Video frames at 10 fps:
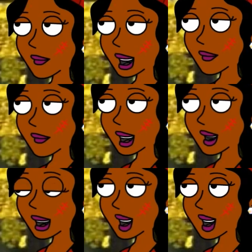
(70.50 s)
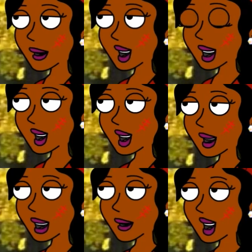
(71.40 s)
I'll call you Zonta
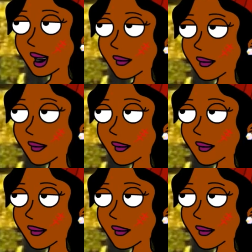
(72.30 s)
instead.